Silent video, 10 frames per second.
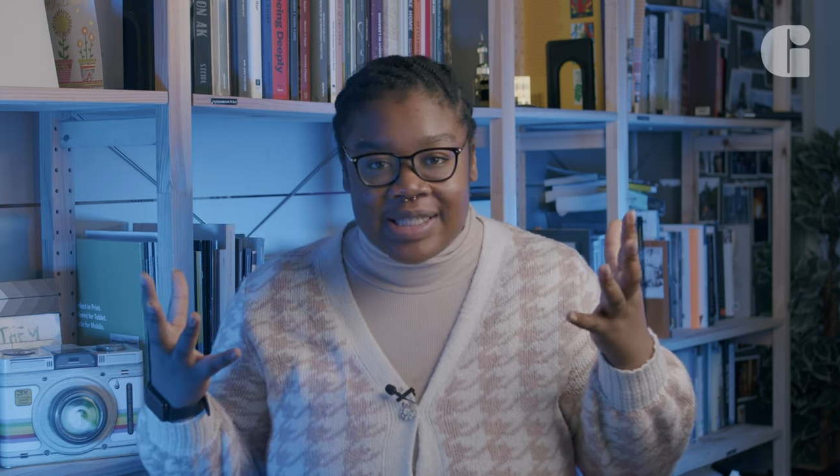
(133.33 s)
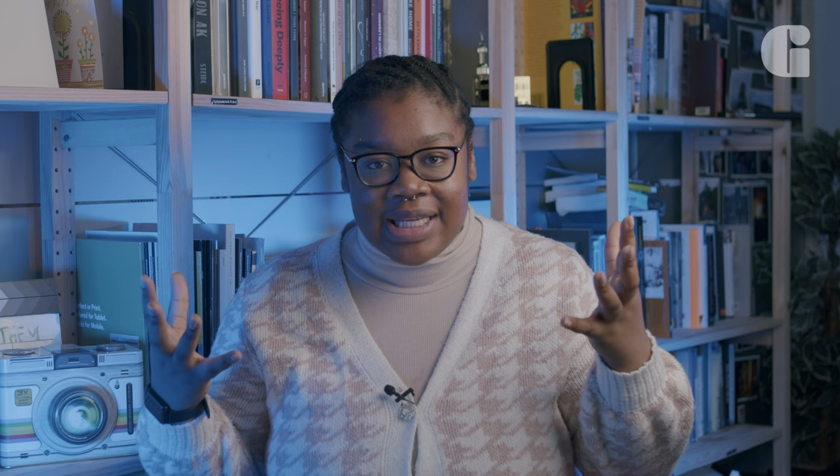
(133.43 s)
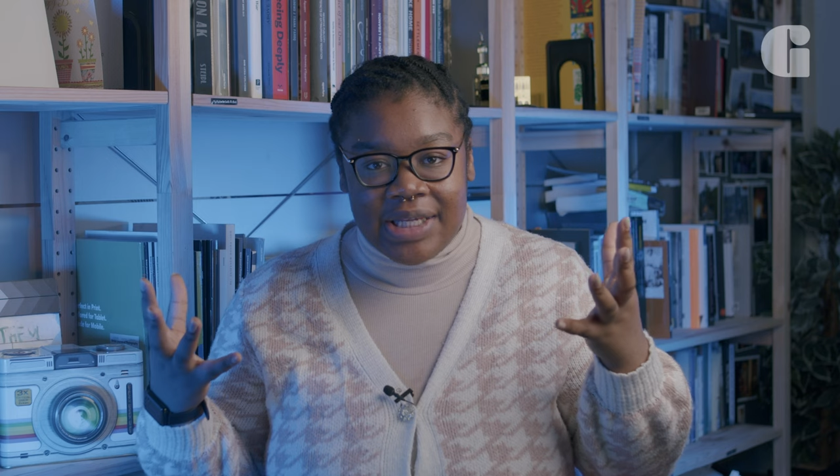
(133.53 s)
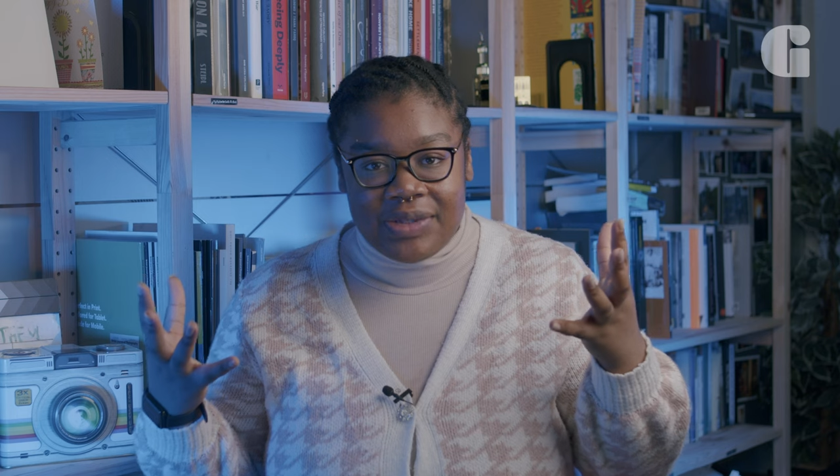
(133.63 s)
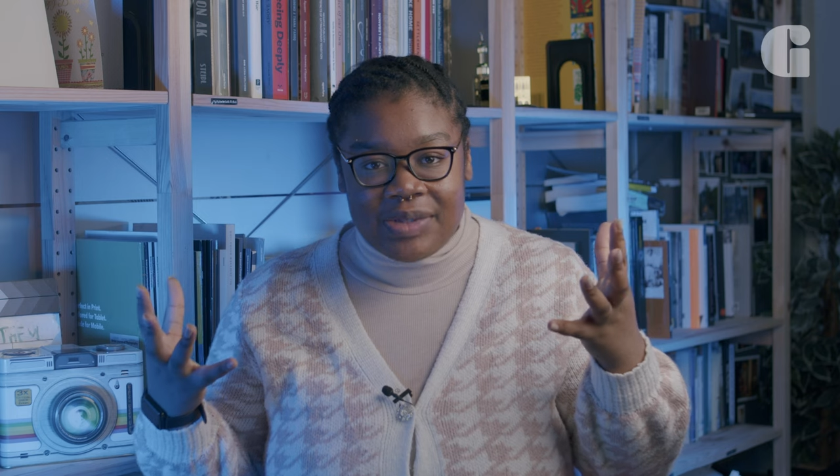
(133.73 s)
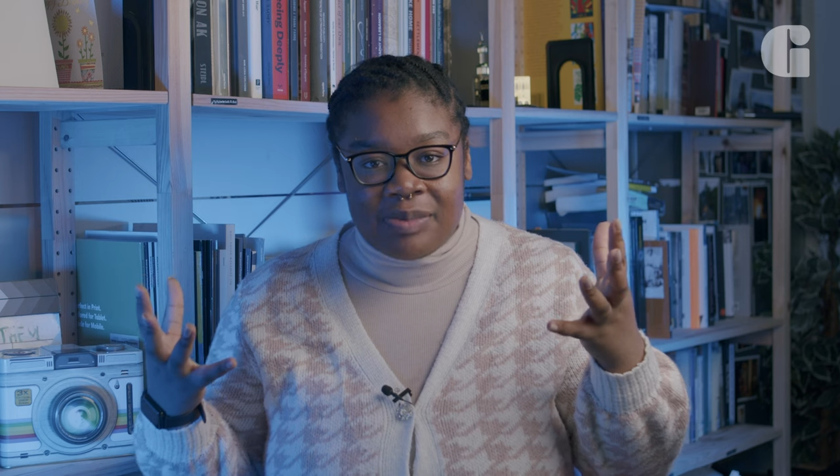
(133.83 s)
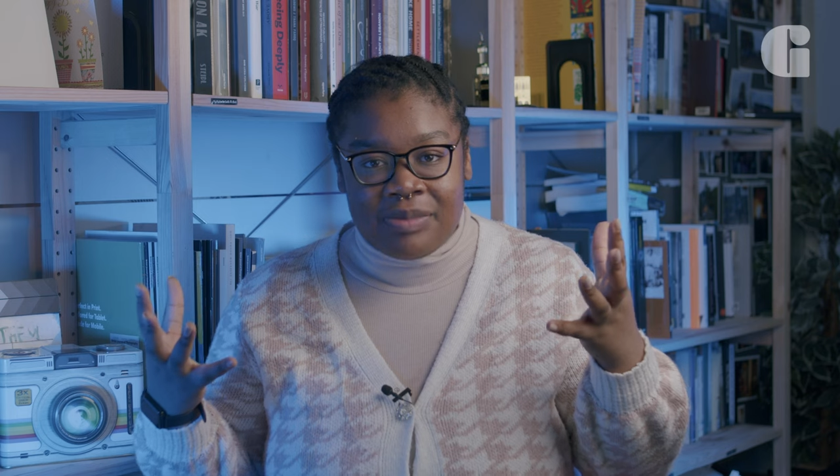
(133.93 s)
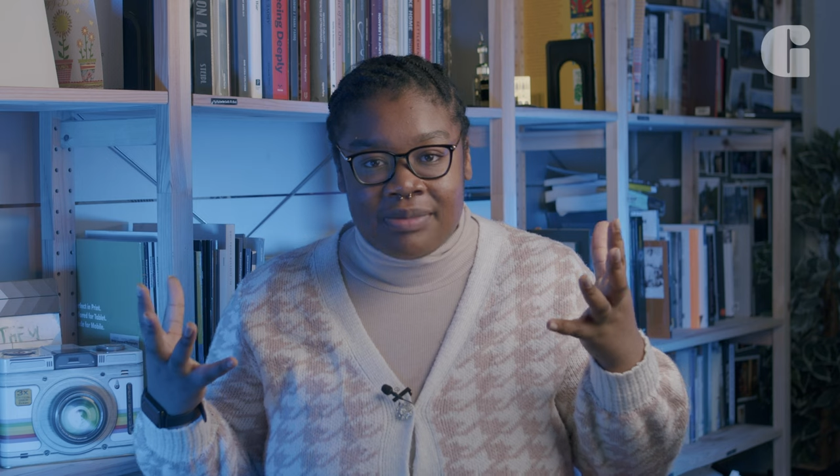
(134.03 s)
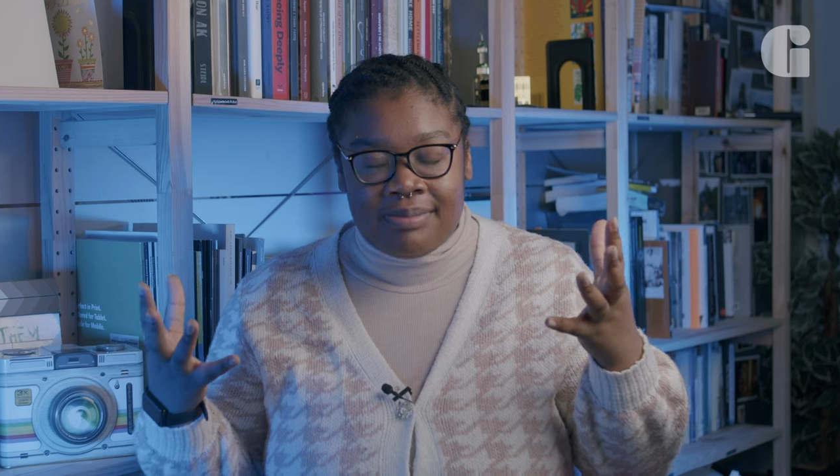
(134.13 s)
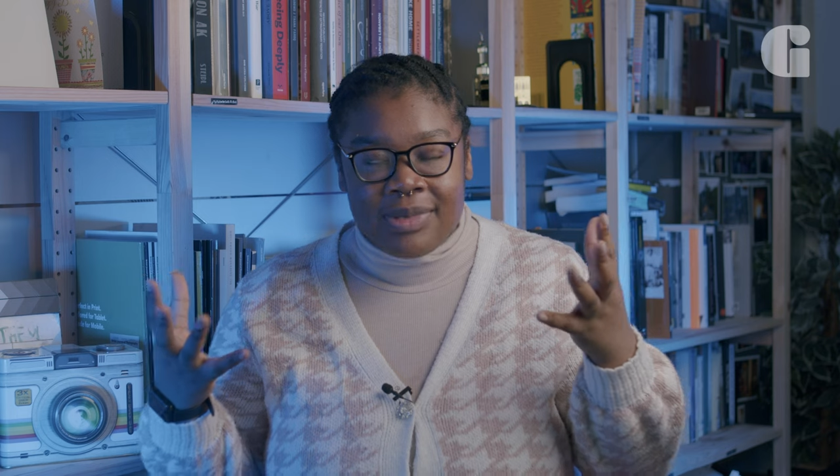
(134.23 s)
skills?
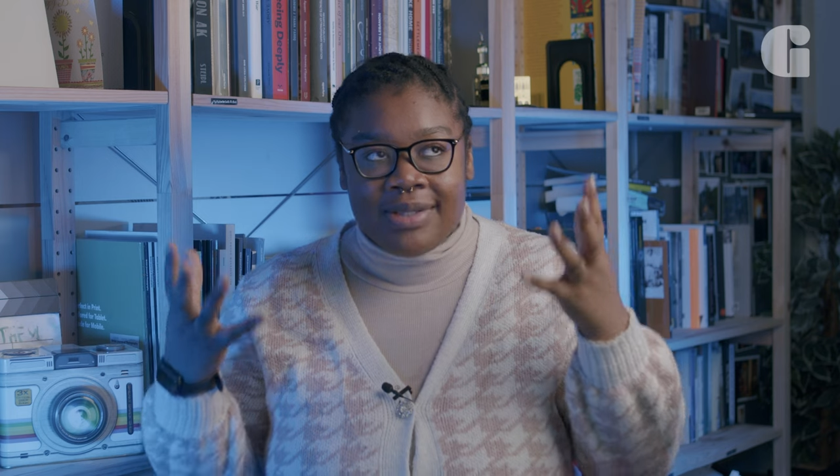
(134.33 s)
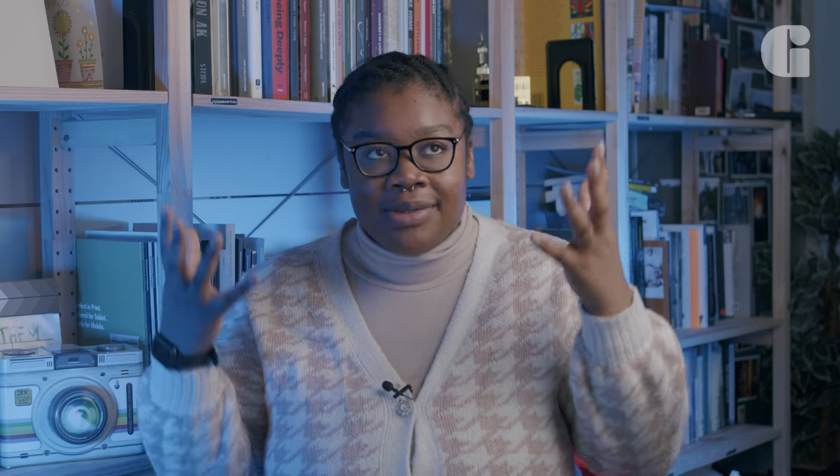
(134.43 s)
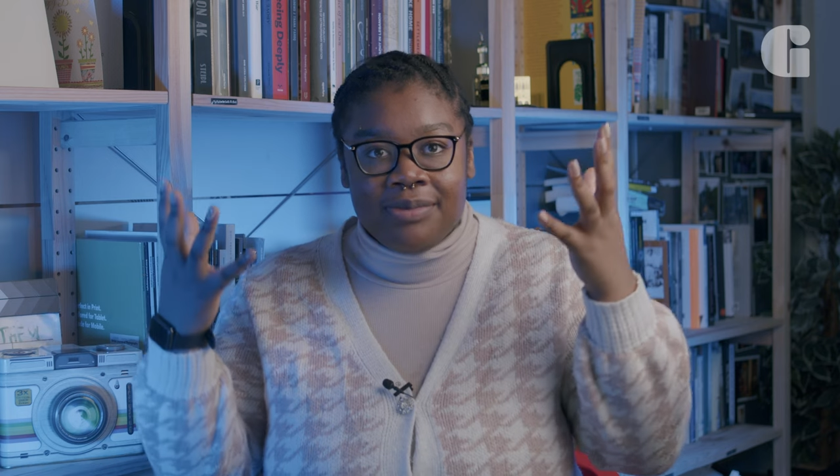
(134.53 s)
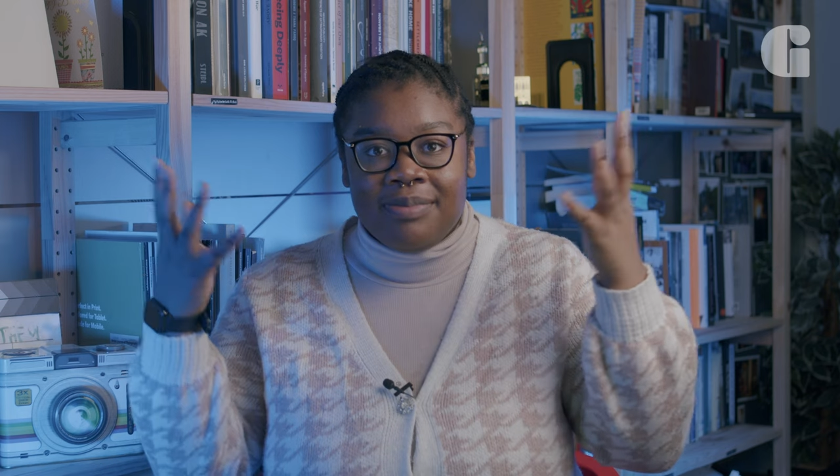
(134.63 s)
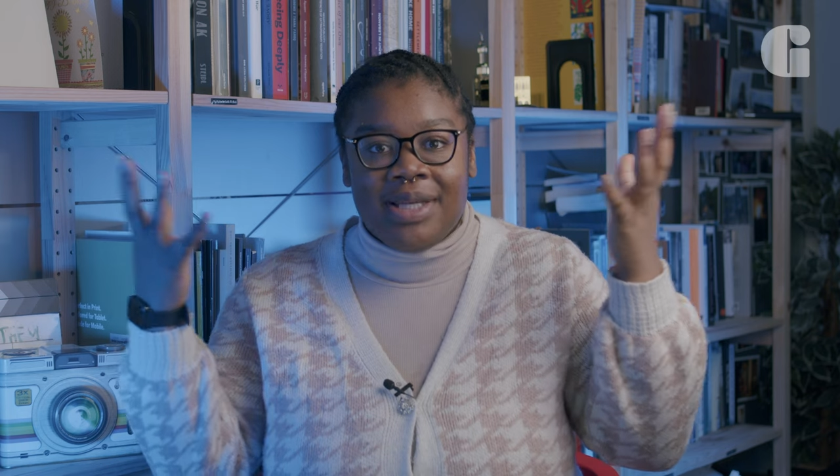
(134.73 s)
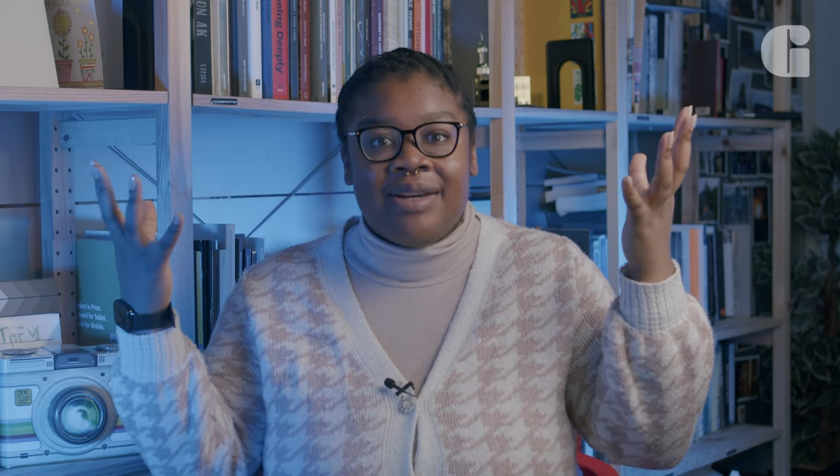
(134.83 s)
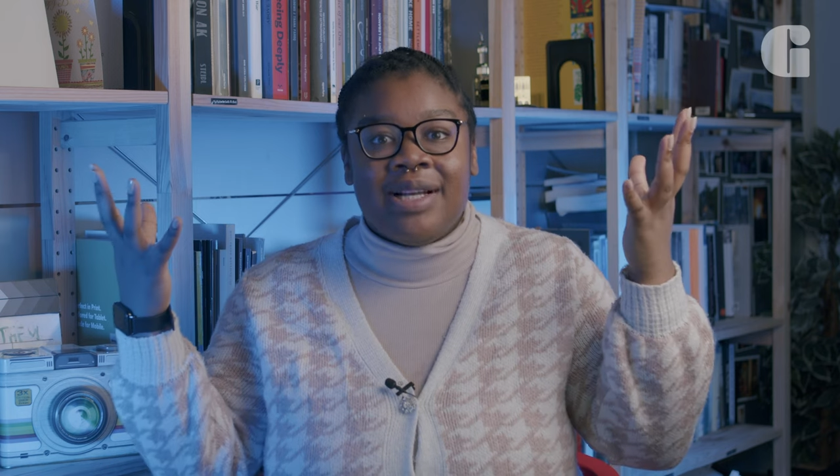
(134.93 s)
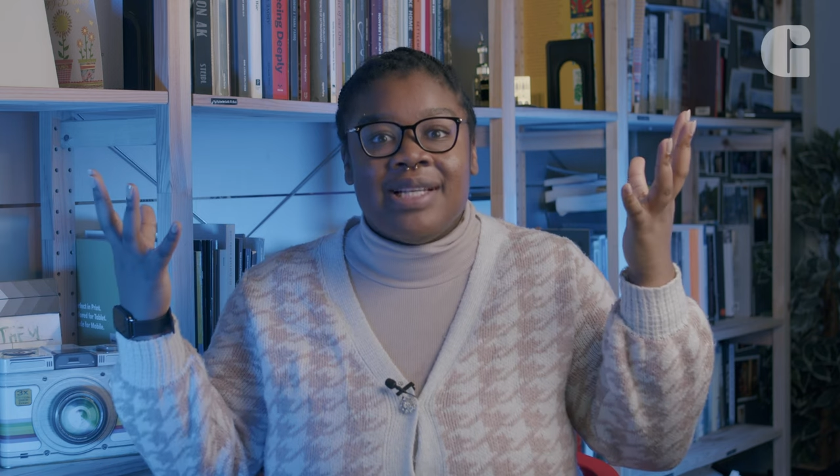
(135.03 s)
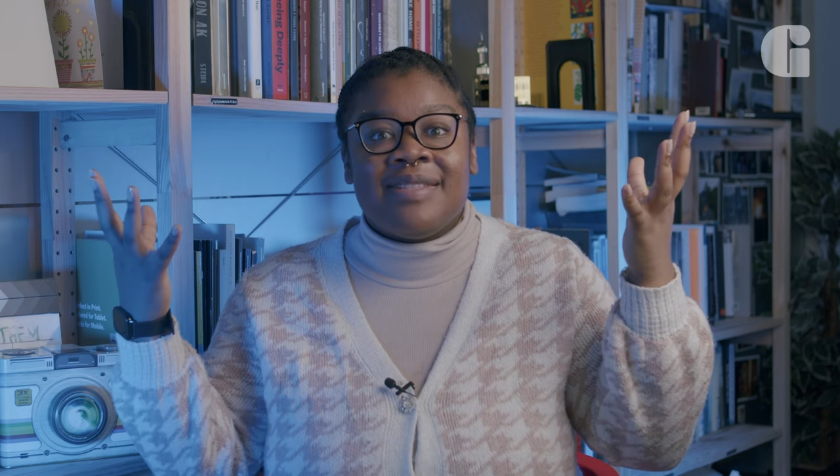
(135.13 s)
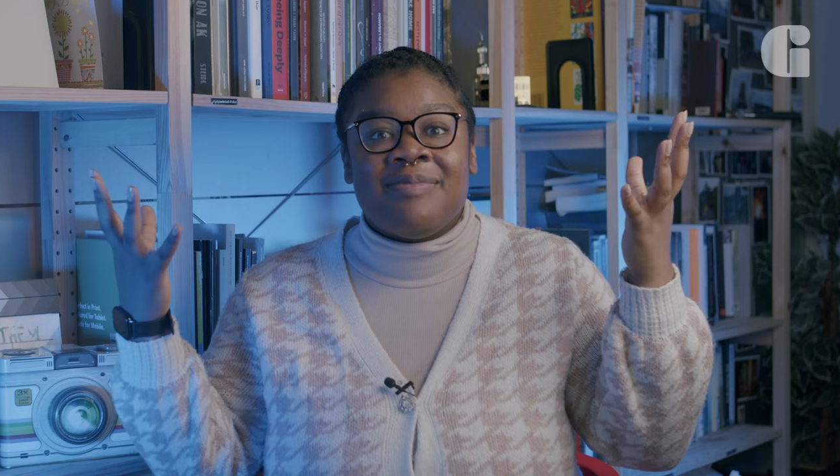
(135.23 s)
So here it
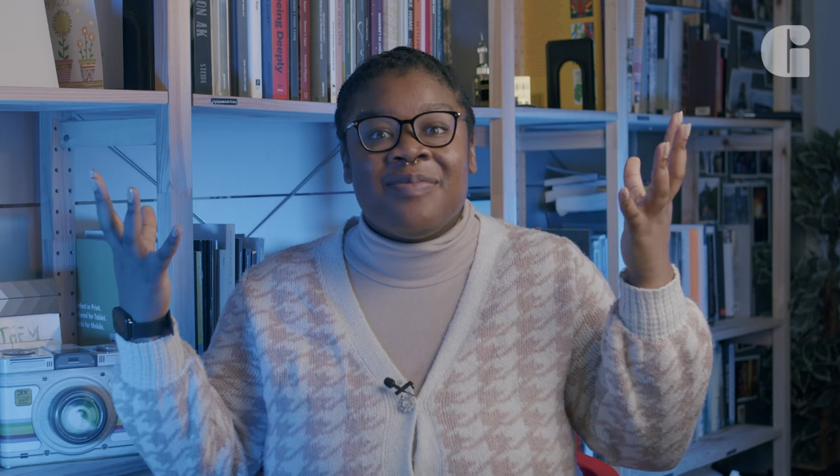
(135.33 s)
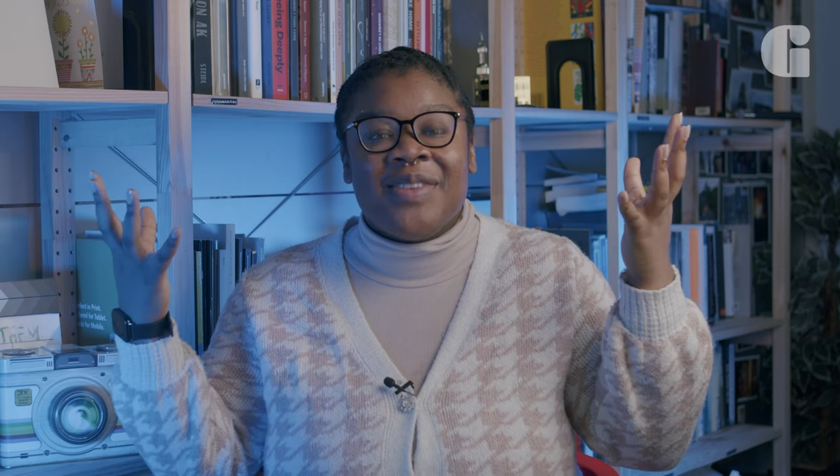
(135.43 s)
is.